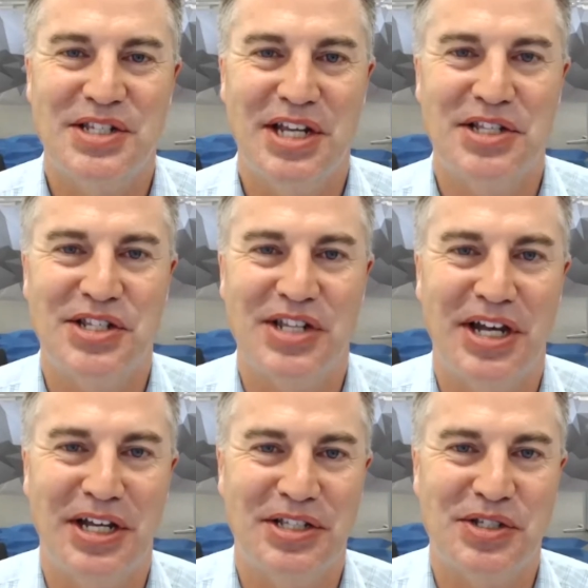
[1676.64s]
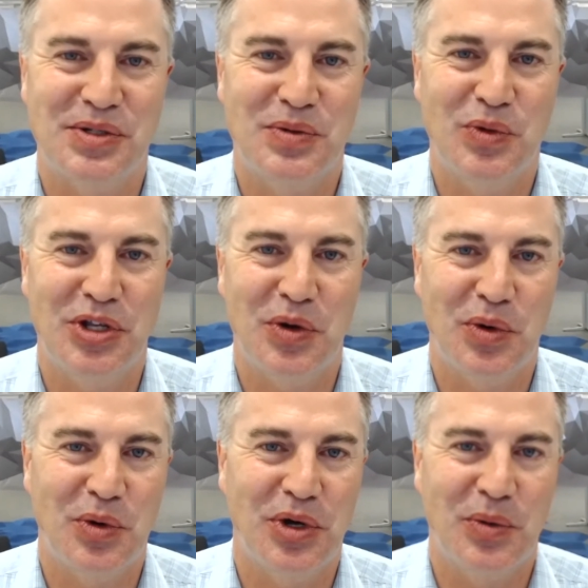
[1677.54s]
it's uh, it's you know
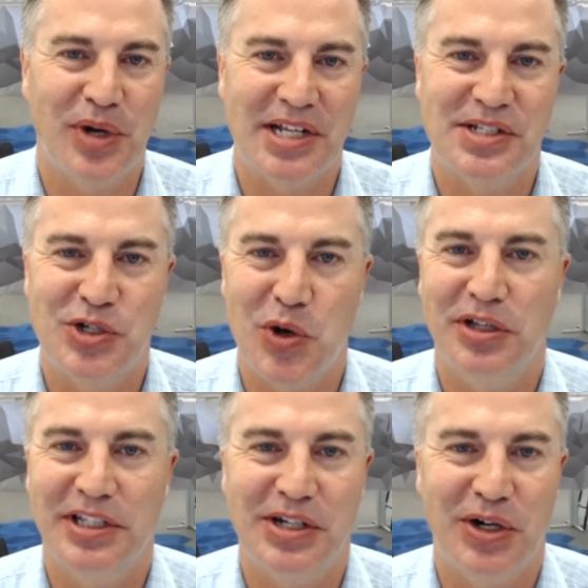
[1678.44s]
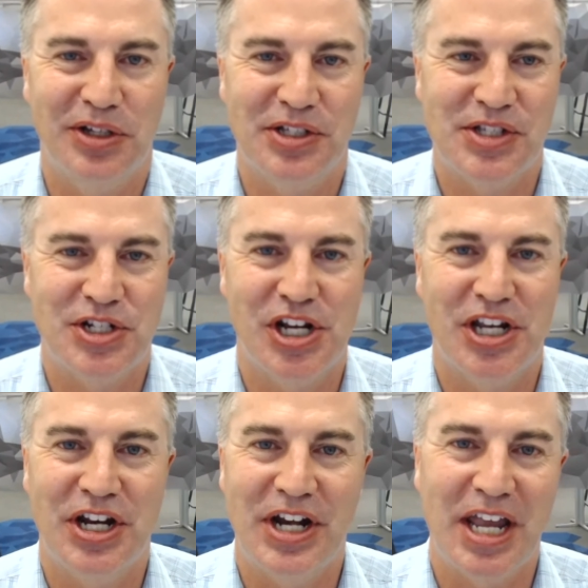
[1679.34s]
what I jokingly call it's the
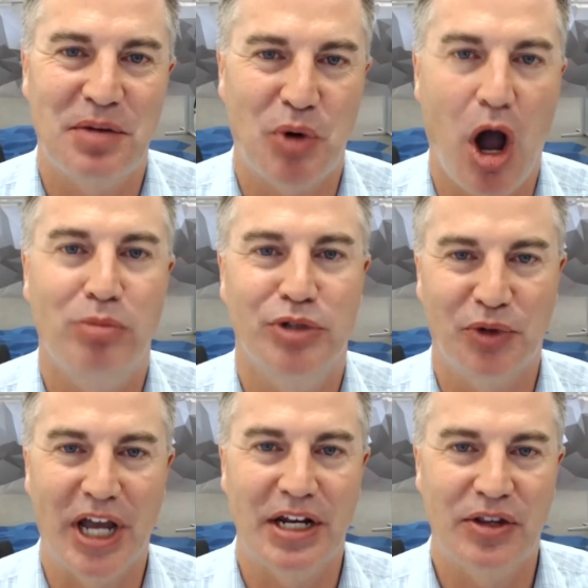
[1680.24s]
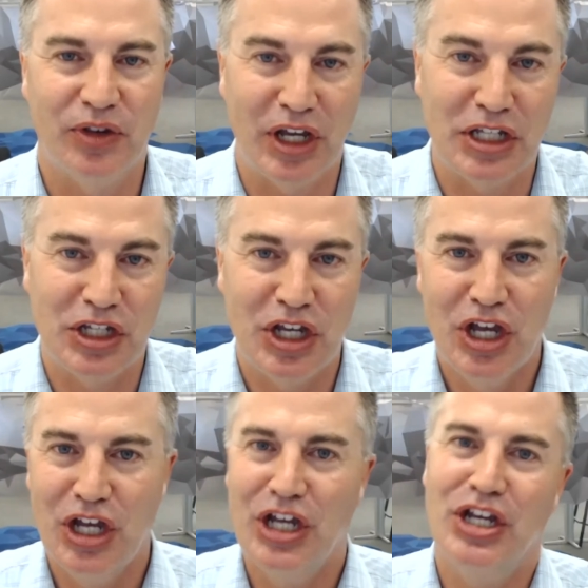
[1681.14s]
chicken and egg problem, right? It's like
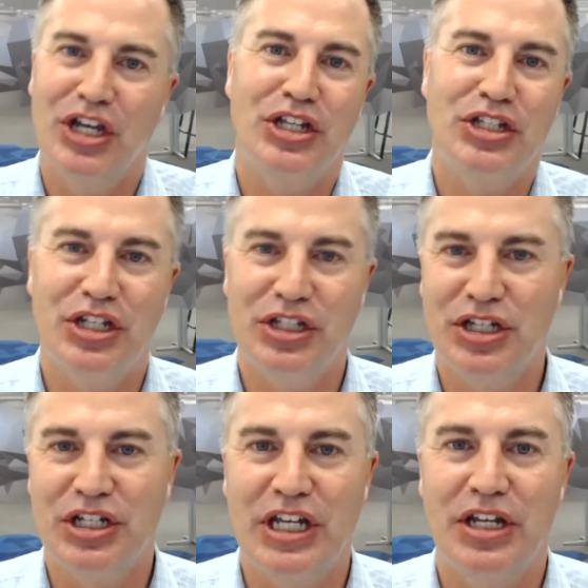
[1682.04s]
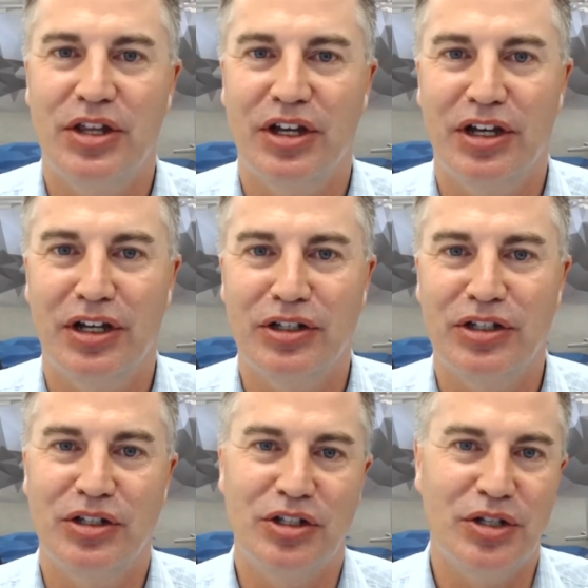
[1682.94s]
you, you need
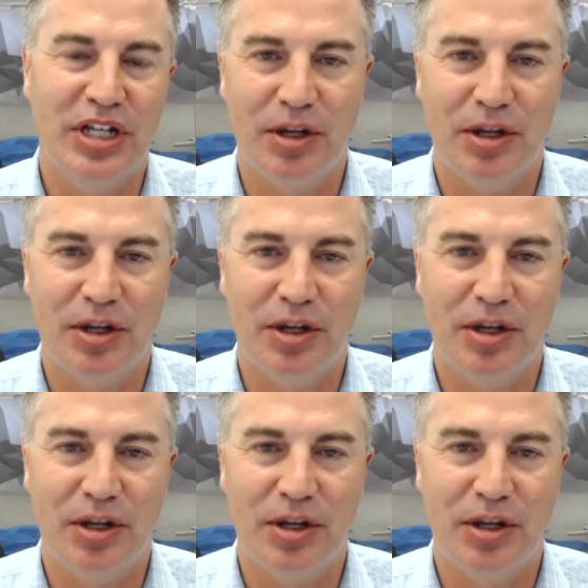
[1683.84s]
the you need a